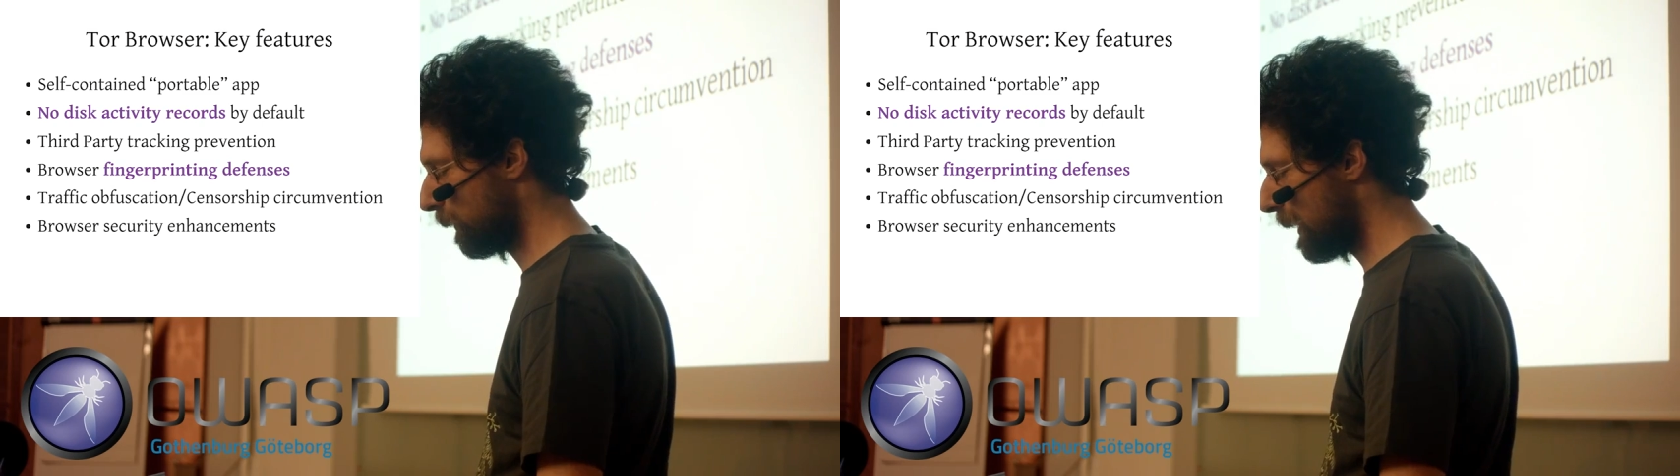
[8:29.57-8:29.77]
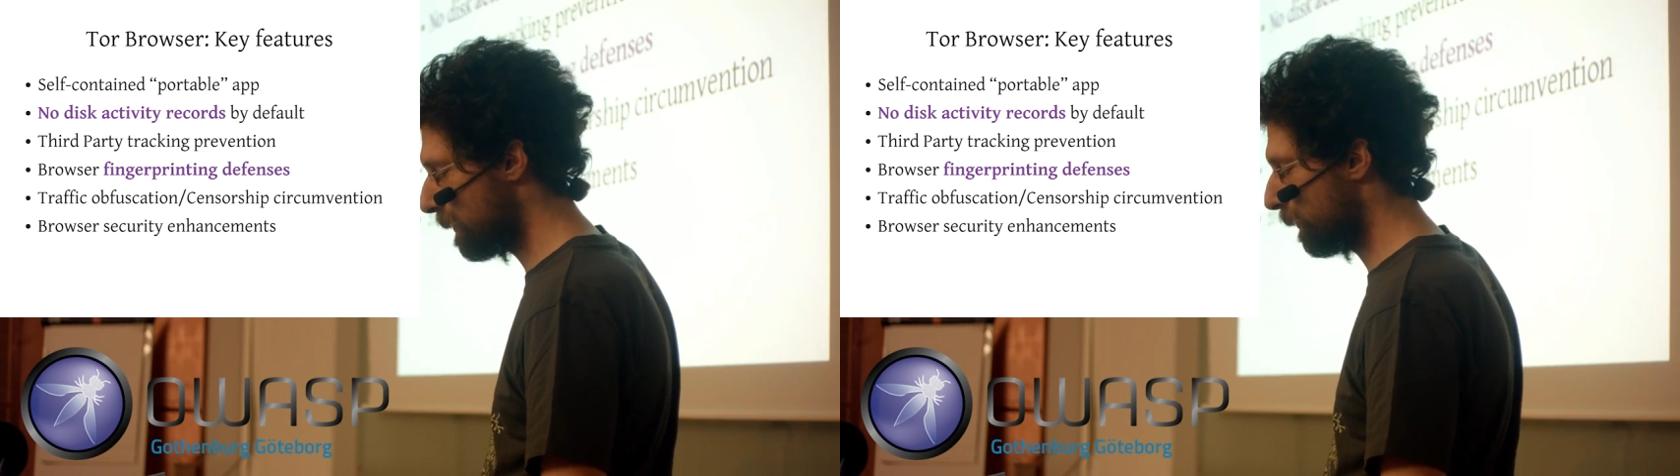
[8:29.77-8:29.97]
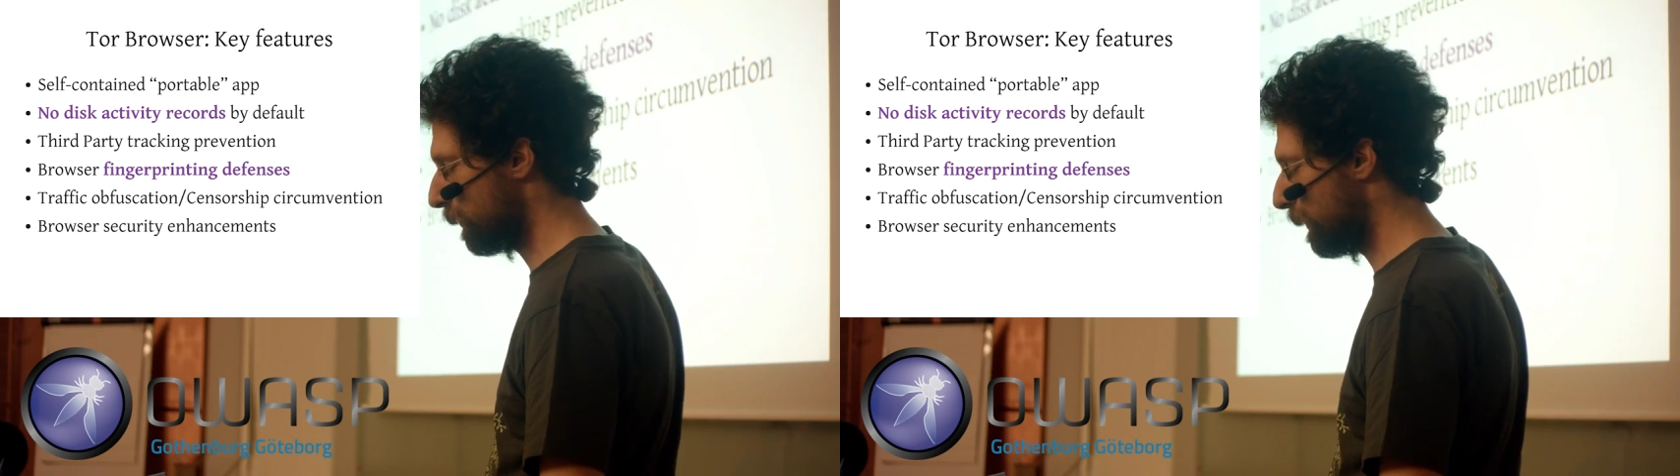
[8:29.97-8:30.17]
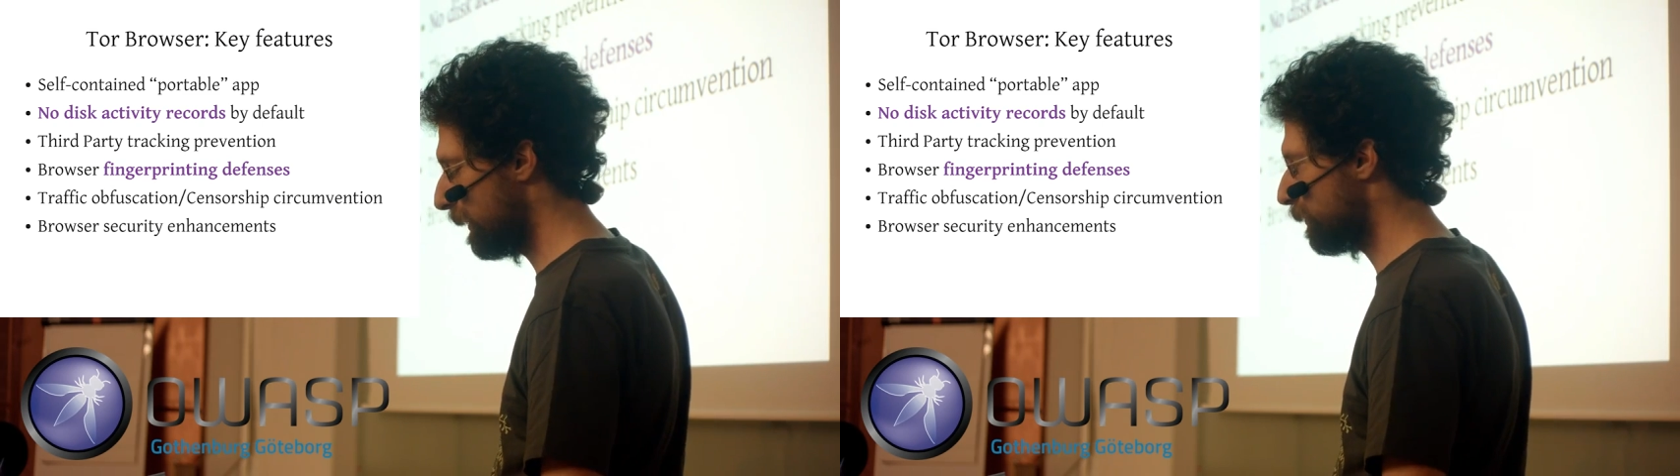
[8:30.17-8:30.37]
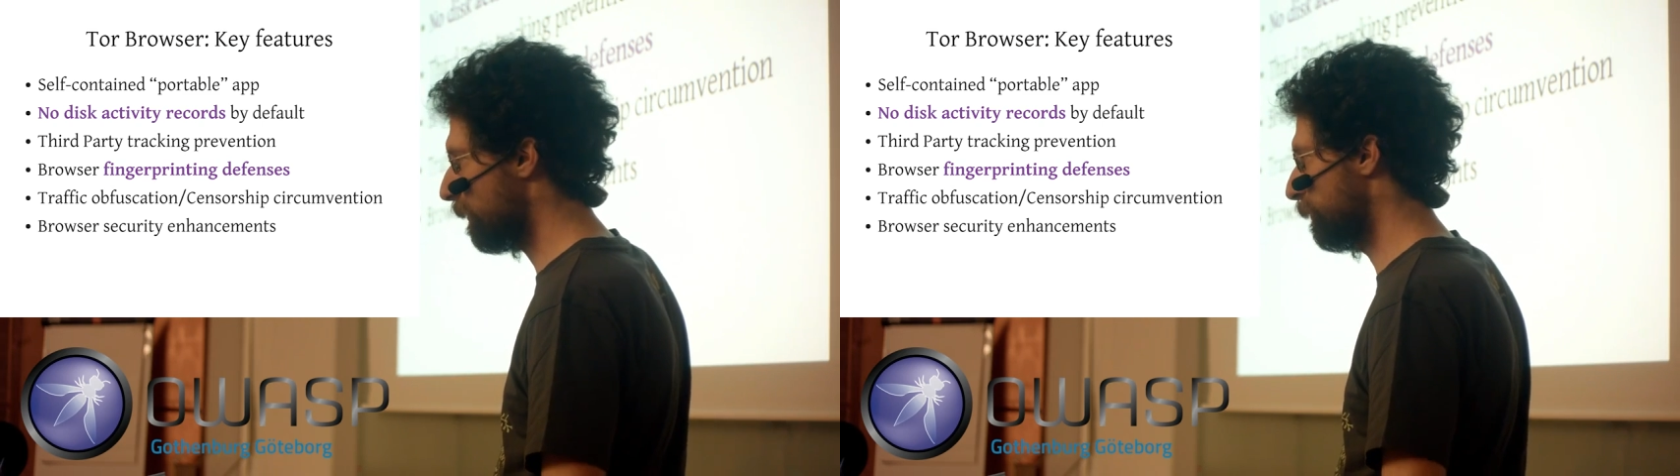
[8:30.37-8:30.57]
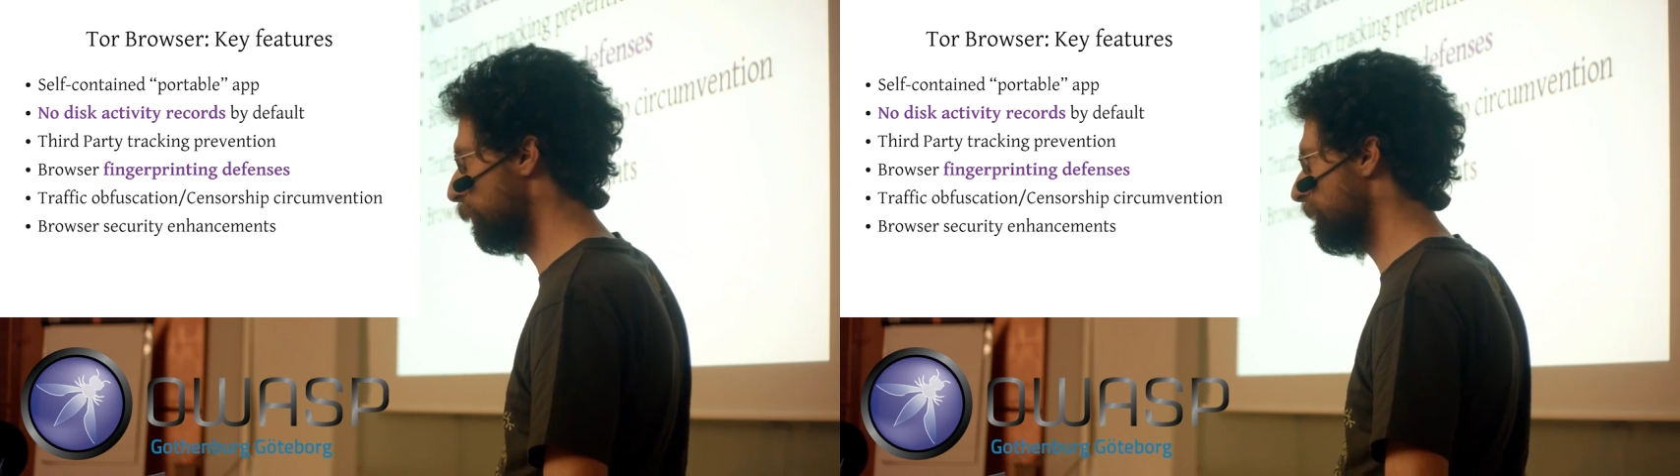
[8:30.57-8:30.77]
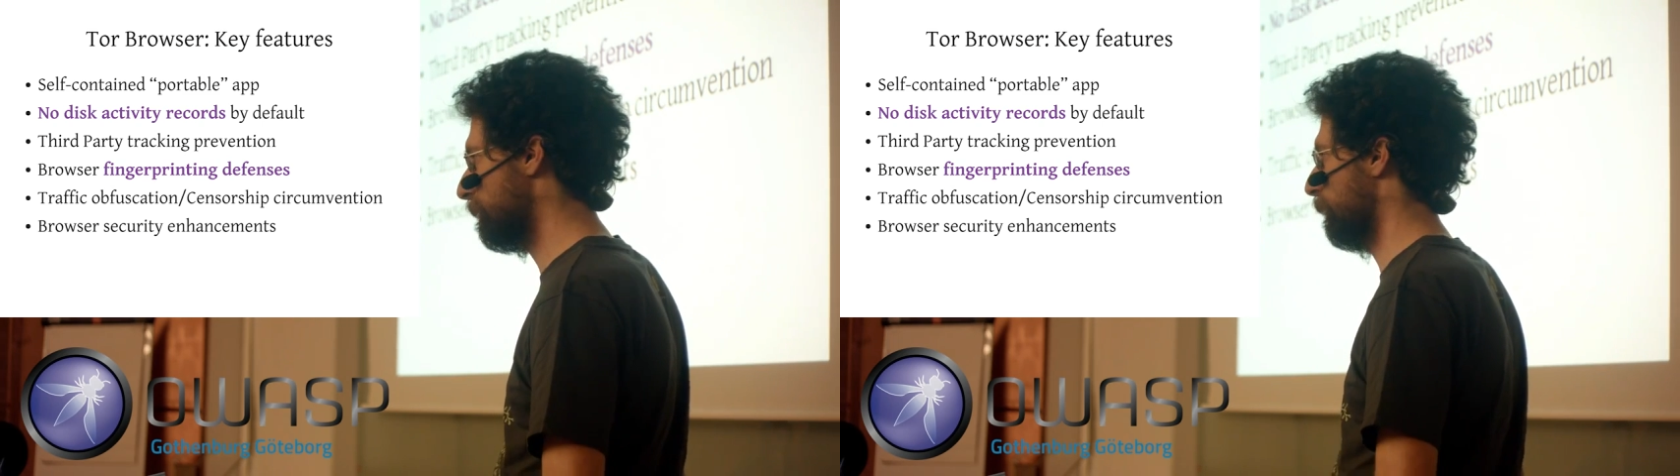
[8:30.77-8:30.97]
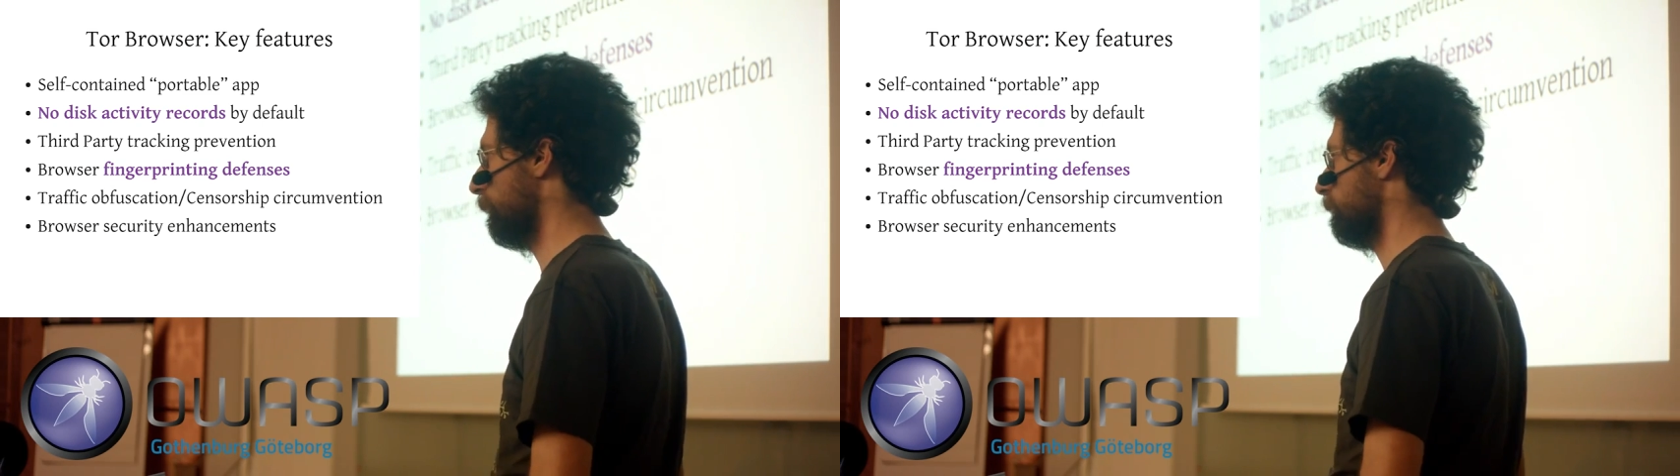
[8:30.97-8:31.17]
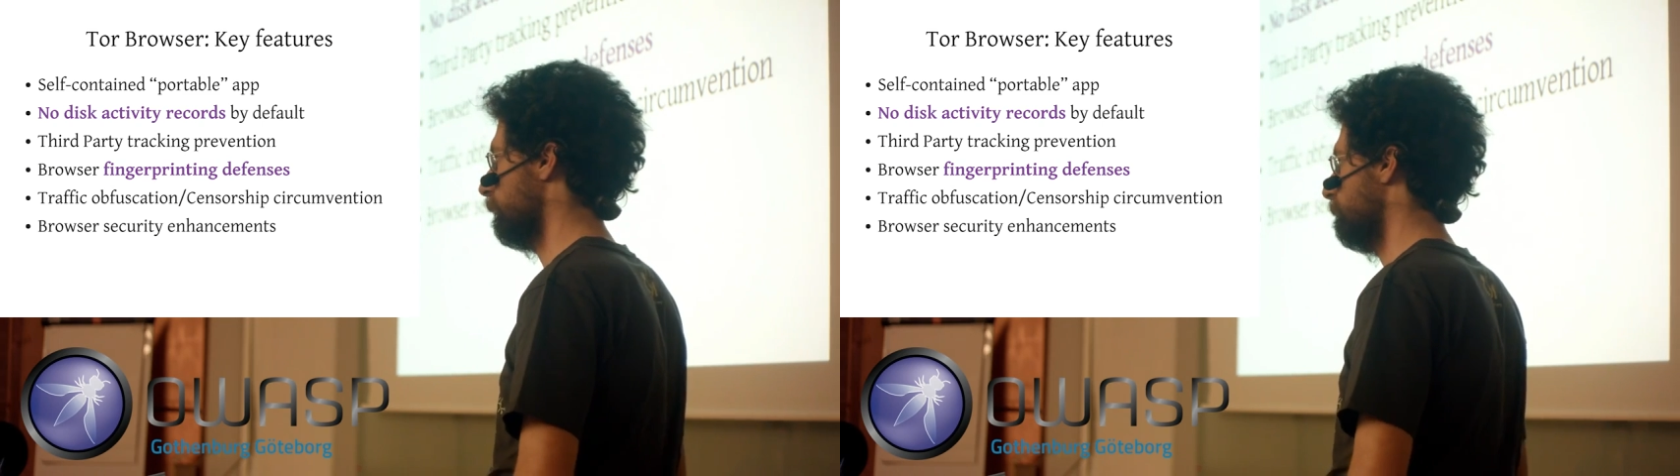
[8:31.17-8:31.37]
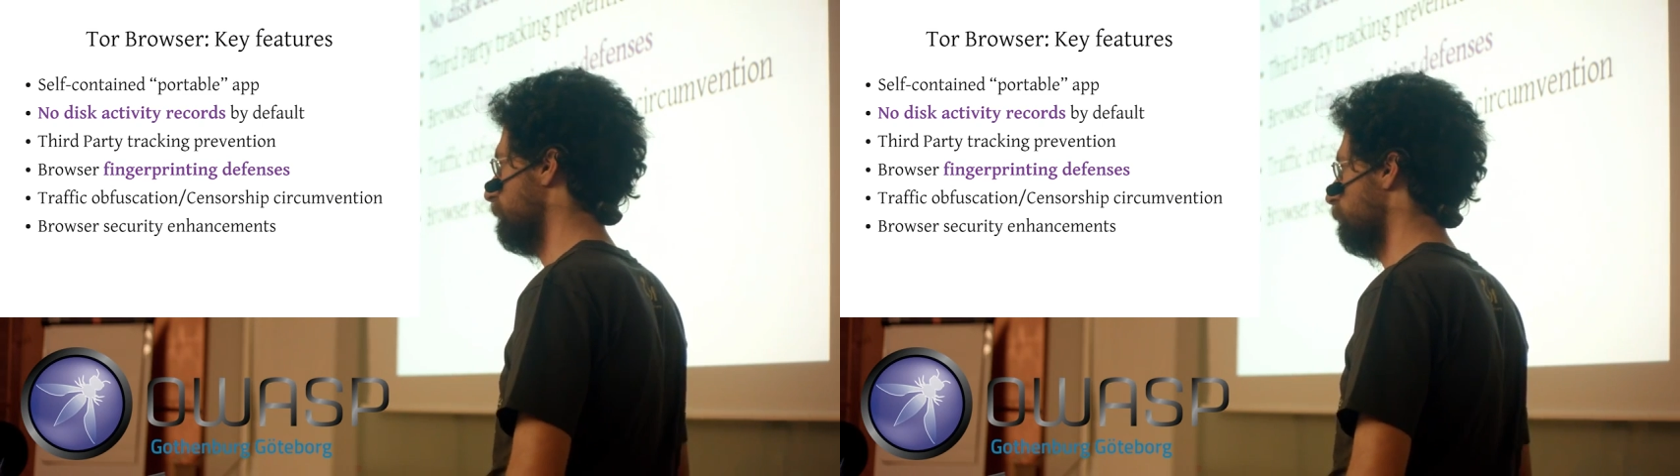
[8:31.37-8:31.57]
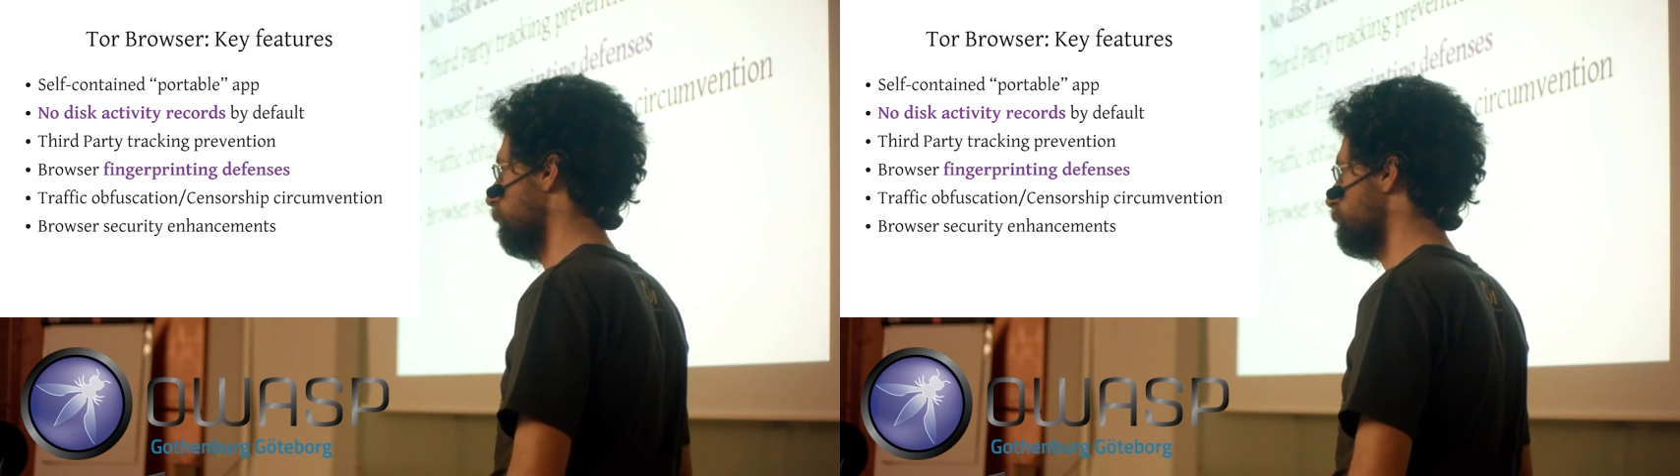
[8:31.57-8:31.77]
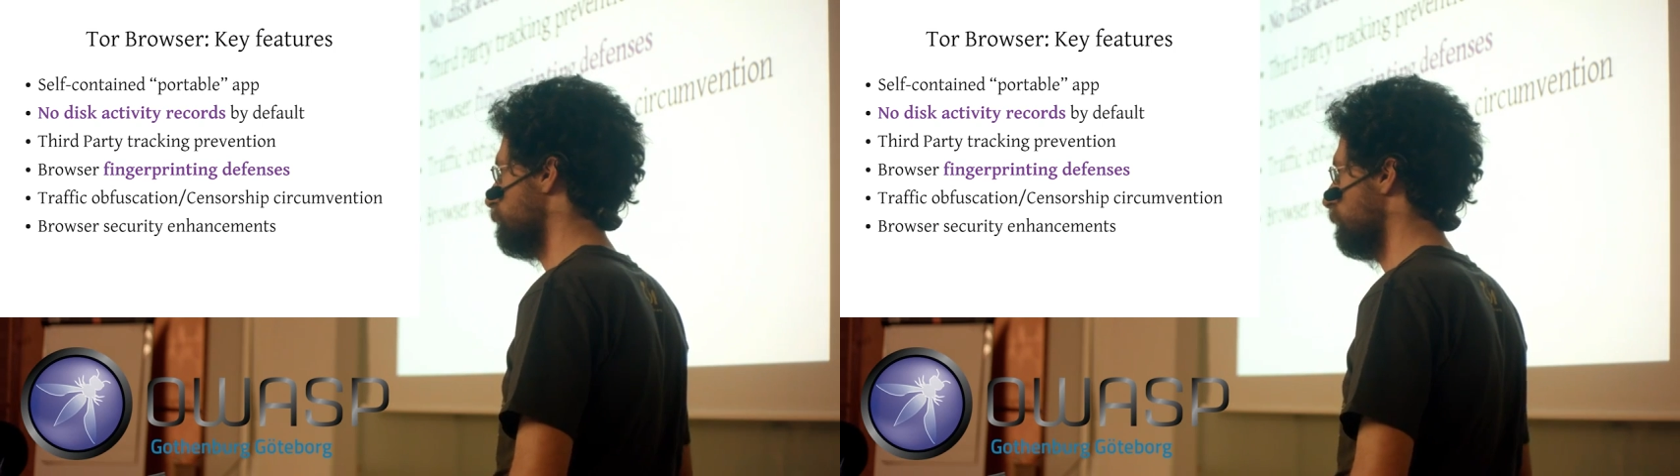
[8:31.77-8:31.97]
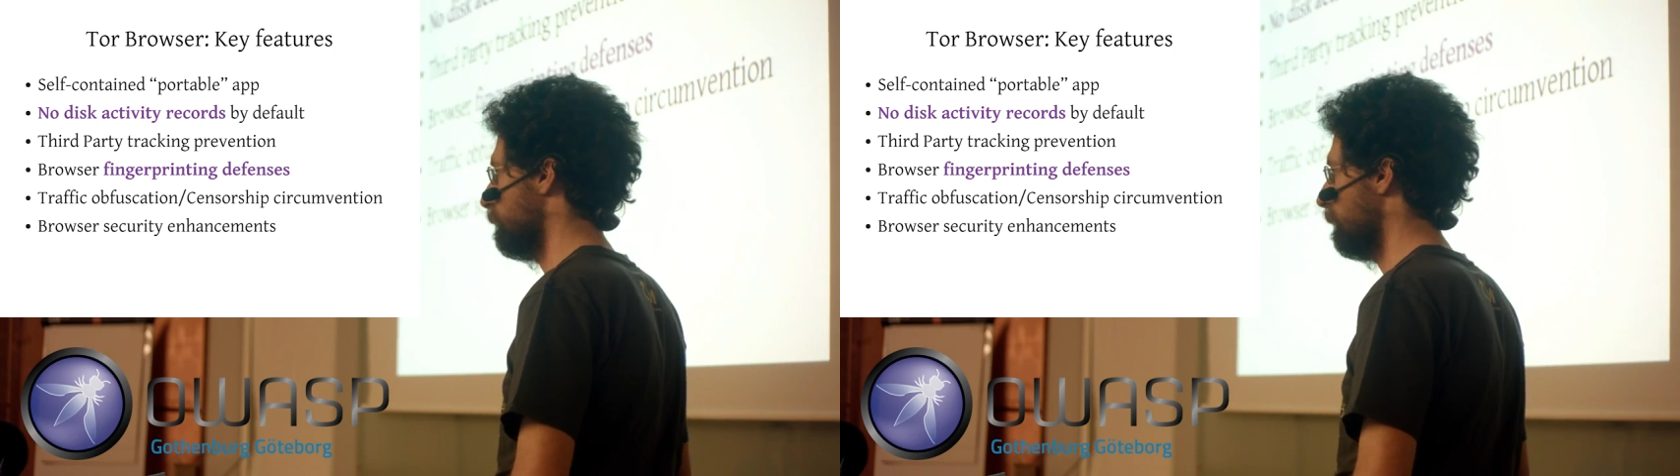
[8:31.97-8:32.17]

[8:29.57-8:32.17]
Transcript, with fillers: cannot reach the Tor network because